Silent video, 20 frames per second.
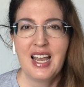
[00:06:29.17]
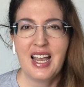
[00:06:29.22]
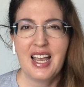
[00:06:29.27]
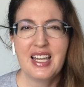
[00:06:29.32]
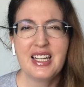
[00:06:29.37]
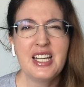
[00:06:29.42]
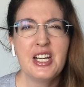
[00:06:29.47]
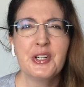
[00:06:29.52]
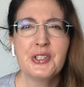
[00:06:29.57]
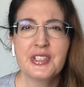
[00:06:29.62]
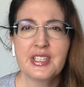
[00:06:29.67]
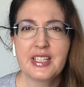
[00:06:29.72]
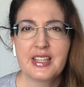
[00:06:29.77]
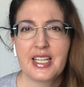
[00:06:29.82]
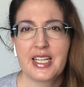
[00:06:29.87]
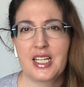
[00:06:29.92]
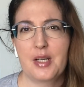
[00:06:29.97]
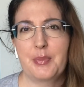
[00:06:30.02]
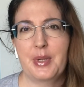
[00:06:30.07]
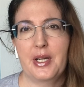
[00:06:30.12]
And here's the
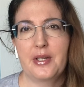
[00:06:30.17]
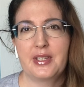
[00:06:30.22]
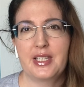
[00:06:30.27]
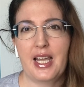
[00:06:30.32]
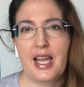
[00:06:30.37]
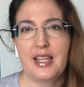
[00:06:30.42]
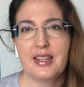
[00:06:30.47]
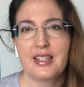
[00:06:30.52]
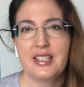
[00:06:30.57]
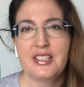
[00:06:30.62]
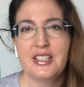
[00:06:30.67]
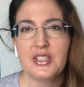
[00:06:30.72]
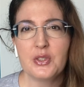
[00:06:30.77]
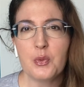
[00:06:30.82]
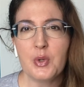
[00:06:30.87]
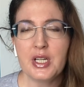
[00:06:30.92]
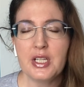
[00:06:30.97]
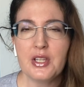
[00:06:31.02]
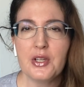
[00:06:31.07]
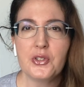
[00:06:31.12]
thing about that. This is
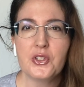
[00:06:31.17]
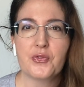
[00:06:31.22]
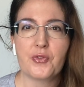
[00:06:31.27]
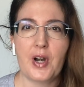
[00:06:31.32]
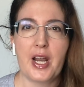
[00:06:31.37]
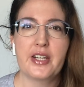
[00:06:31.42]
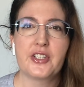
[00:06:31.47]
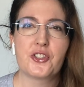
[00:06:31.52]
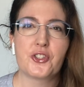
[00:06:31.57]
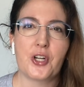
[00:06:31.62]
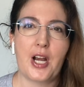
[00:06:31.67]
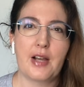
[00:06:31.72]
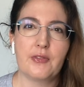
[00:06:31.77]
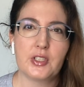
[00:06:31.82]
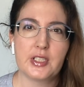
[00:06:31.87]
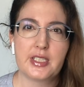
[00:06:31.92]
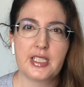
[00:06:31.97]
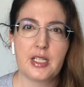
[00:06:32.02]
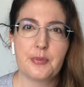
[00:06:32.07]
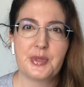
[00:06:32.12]
one of those French
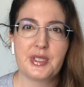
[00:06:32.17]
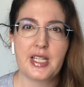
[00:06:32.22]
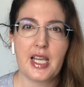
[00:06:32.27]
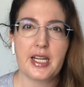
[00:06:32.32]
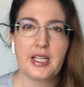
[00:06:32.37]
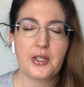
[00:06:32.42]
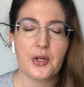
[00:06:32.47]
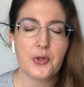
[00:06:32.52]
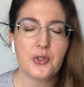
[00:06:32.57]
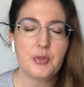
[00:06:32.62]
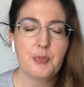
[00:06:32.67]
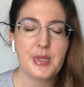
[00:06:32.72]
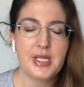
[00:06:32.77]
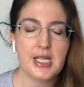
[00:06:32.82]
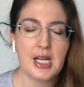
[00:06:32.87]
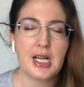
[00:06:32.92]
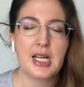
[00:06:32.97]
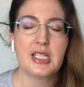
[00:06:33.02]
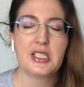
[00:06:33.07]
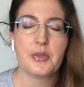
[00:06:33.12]
travel tips that goes
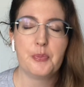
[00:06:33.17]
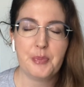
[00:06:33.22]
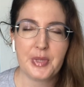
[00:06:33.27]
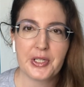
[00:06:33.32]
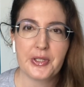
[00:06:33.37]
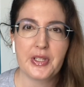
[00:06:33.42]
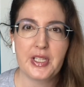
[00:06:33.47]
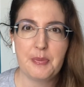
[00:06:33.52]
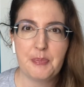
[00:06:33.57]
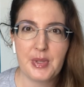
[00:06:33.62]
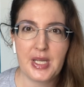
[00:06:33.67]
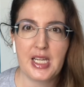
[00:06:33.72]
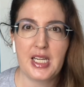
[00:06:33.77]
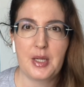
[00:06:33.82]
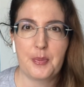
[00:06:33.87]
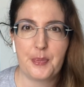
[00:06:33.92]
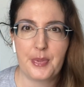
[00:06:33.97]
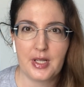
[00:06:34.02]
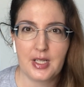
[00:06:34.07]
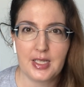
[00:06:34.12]
beyond merely
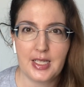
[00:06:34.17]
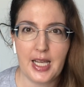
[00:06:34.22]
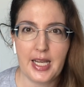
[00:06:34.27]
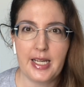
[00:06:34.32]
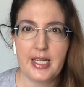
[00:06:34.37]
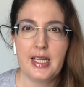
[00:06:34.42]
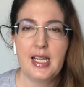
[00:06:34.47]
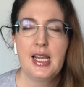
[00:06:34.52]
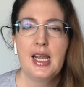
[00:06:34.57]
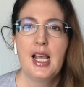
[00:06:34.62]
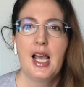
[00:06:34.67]
being polite.